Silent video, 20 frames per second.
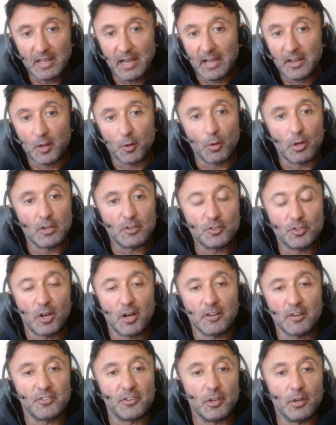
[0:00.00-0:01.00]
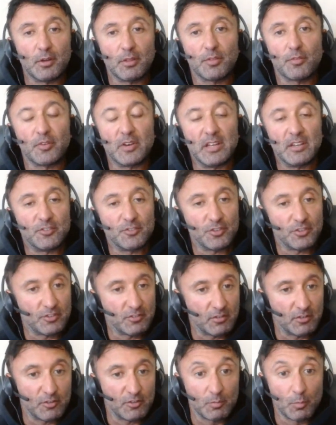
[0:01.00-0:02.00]
I don't want to charge the earth for it. It's
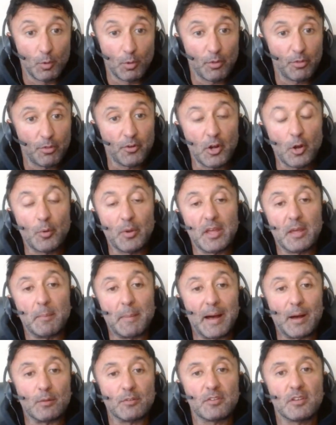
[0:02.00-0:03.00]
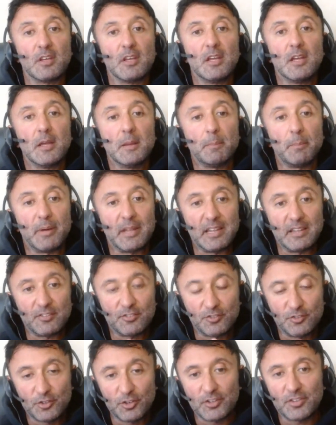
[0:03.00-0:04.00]
just a small throwaway amount, but it's
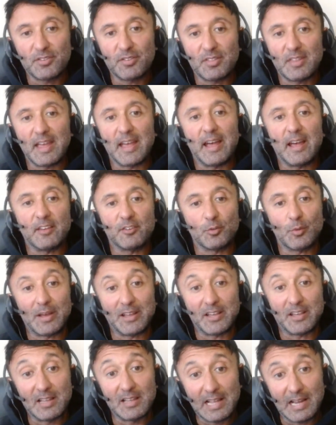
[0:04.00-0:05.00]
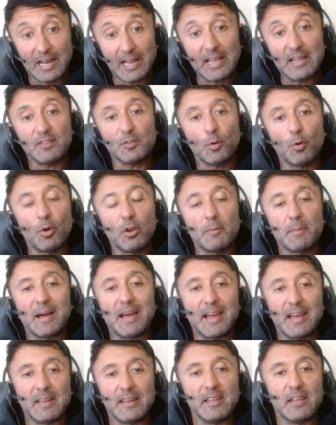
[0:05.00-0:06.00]
just there so I can collate all of
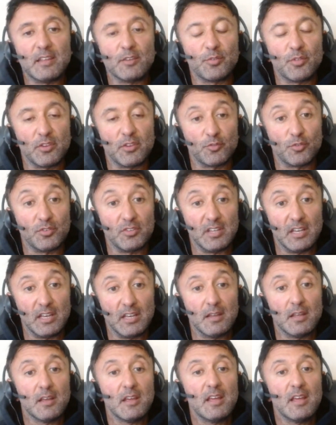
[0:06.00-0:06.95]
my ideas for this routine